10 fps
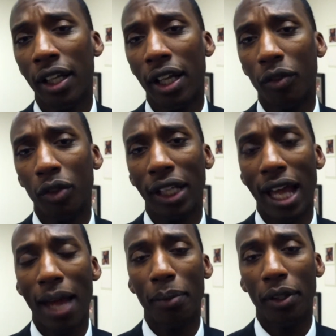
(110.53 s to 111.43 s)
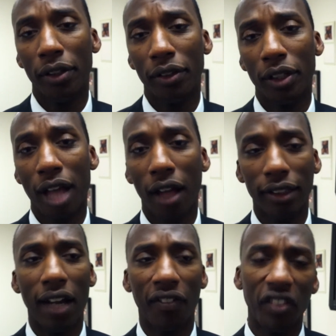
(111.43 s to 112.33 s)
and really happy to, to knock
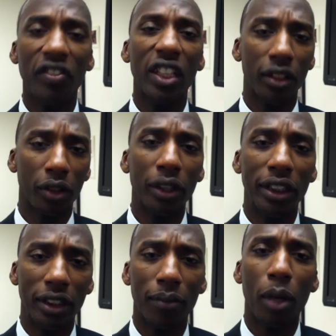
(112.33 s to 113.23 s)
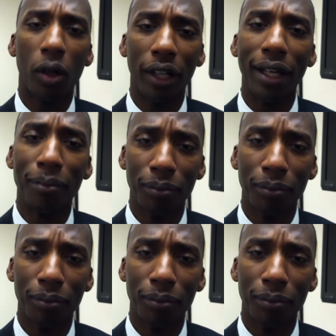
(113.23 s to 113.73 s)
down 15 threes in a ball game.